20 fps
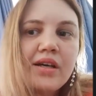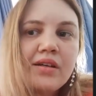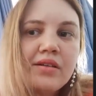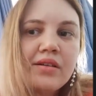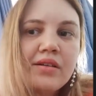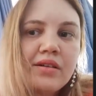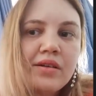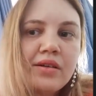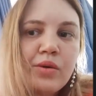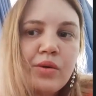
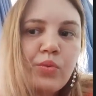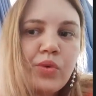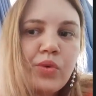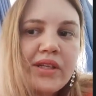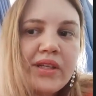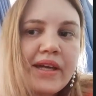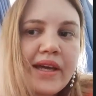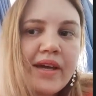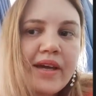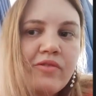
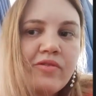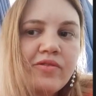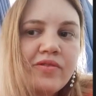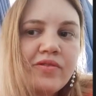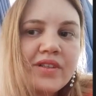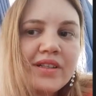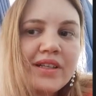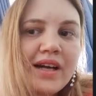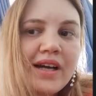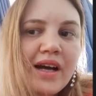would have
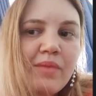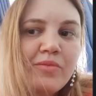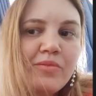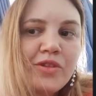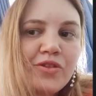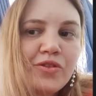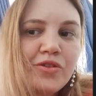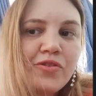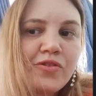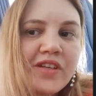
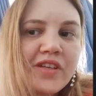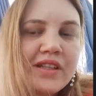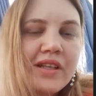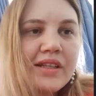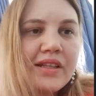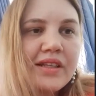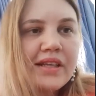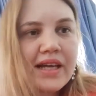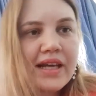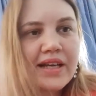come to
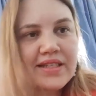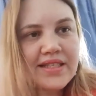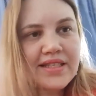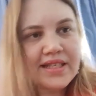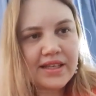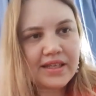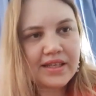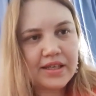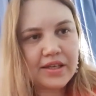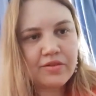Finland,
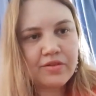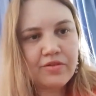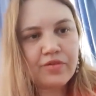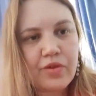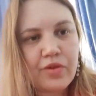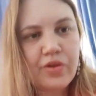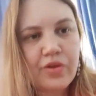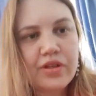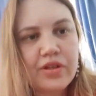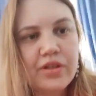Helsinki,
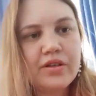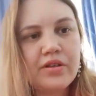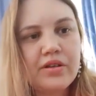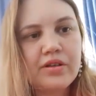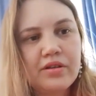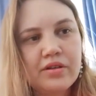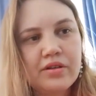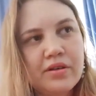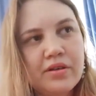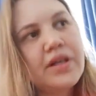for
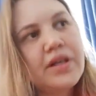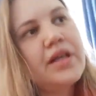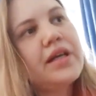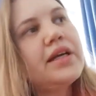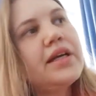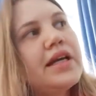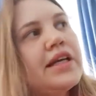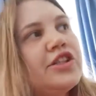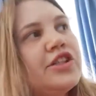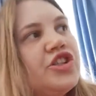the
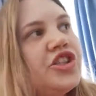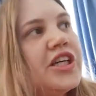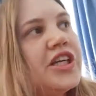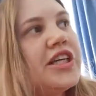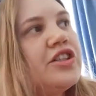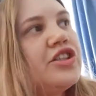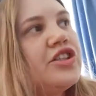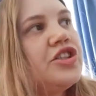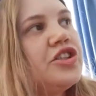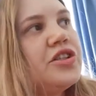
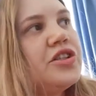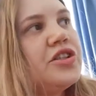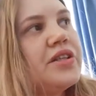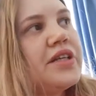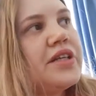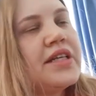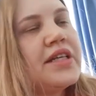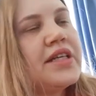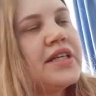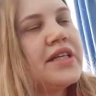exchange
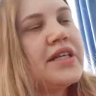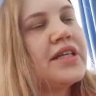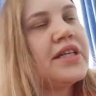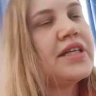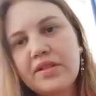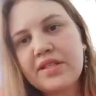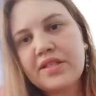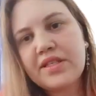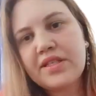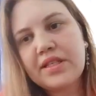
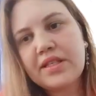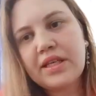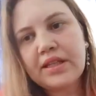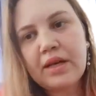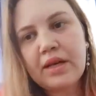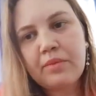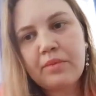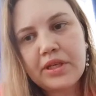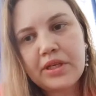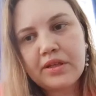experience
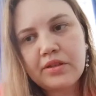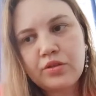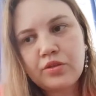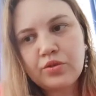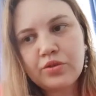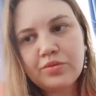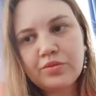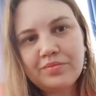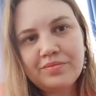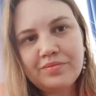in
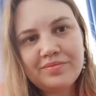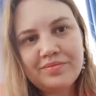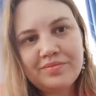Amiedu.